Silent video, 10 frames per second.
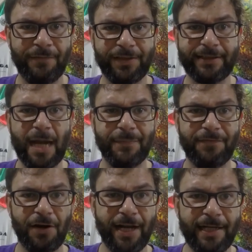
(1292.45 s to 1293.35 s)
off the top
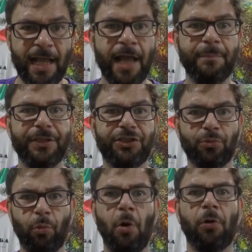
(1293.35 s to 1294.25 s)
of our head, but the
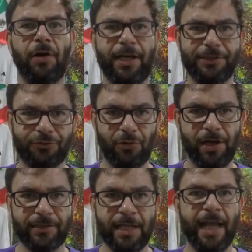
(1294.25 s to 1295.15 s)
war on
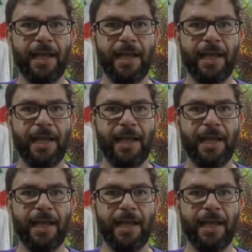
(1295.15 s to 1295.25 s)
drugs.